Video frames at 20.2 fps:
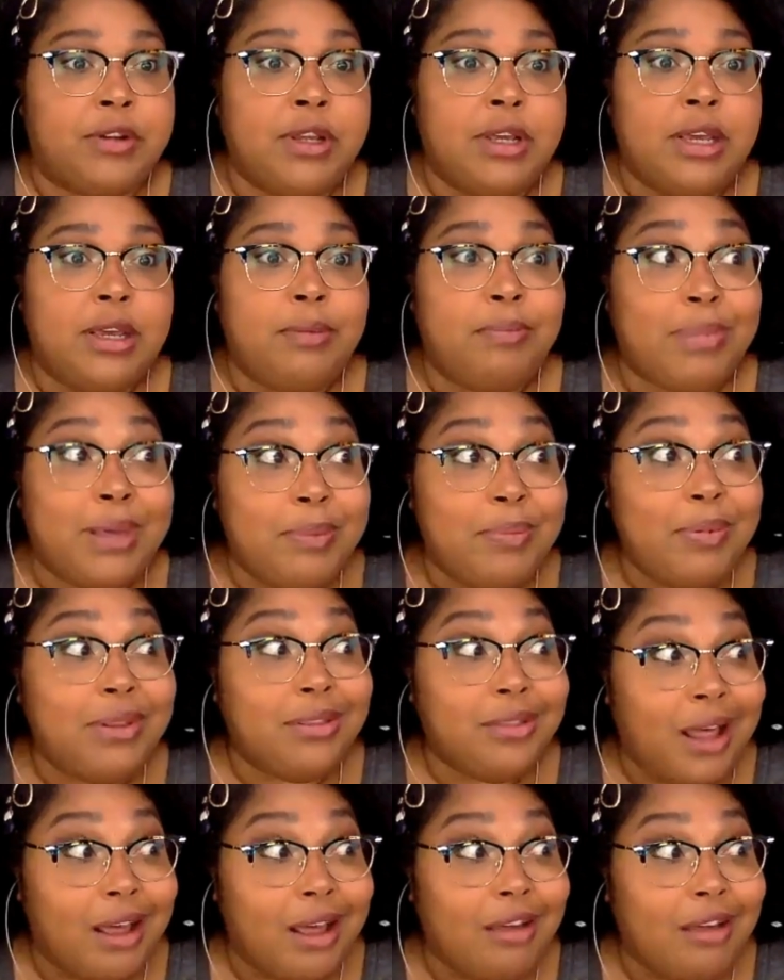Frasier.
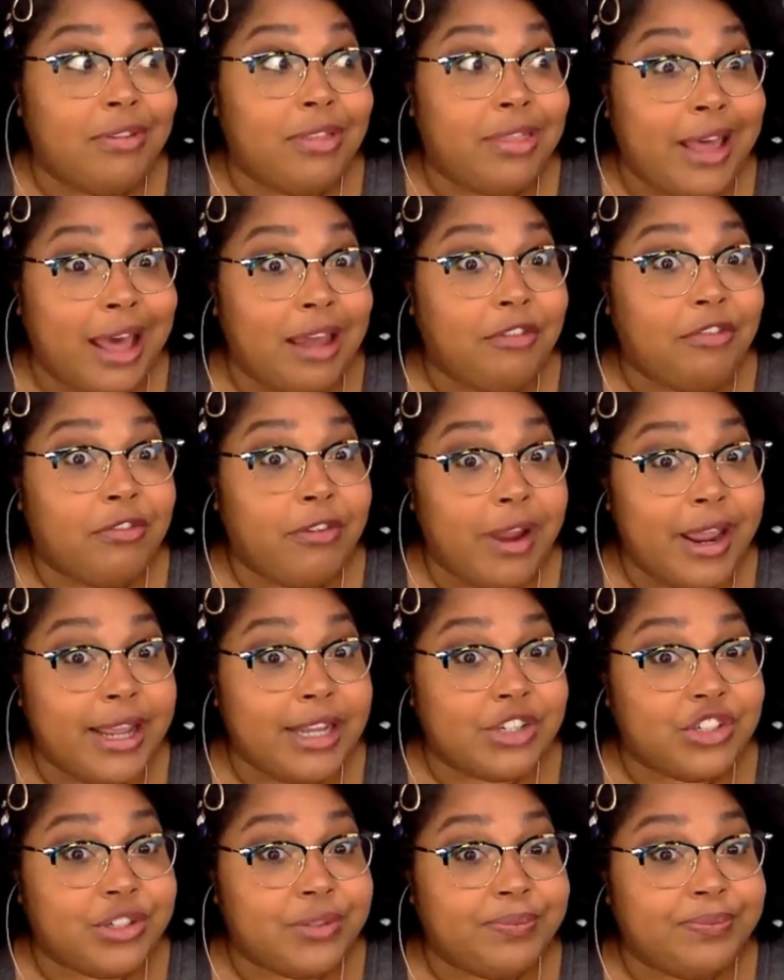People Spencer, love why do people Frasier.
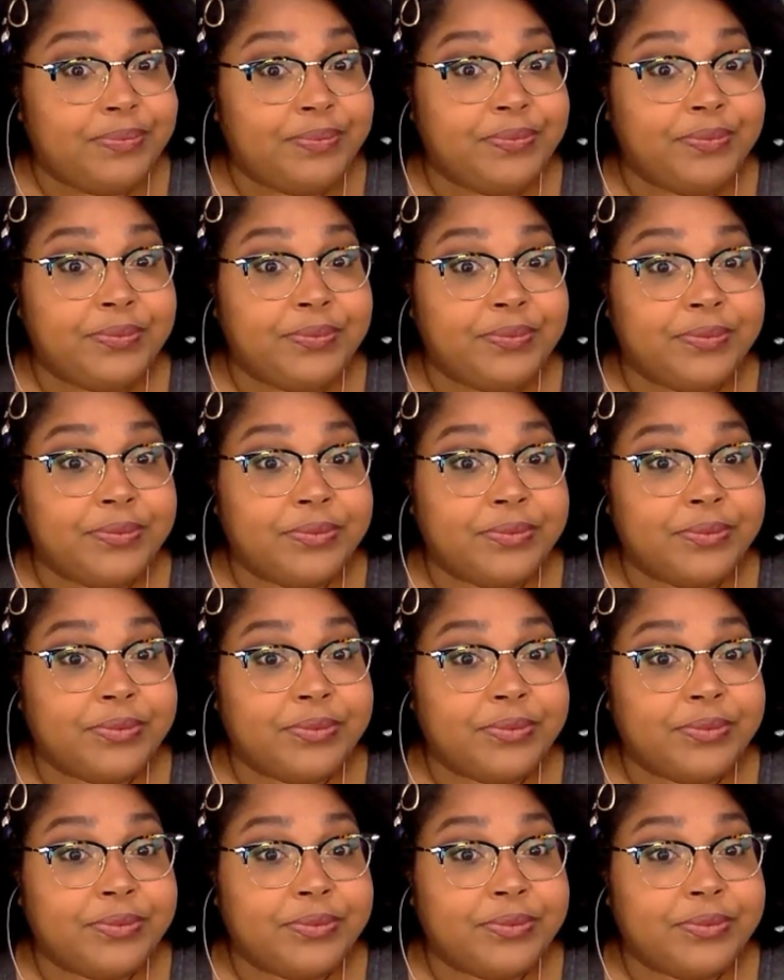love that Frasier?